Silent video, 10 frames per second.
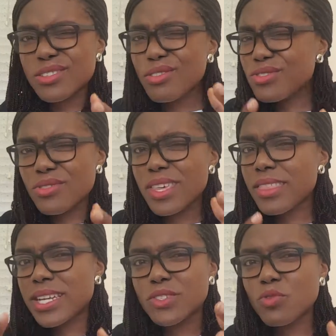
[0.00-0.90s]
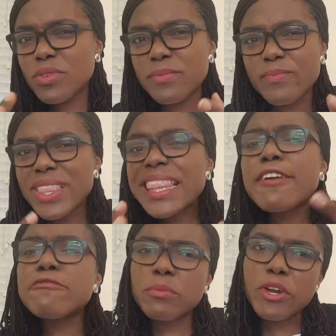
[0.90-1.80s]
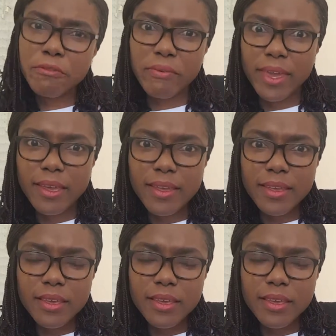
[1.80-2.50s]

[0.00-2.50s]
don't you think that it would be, life would be unfair?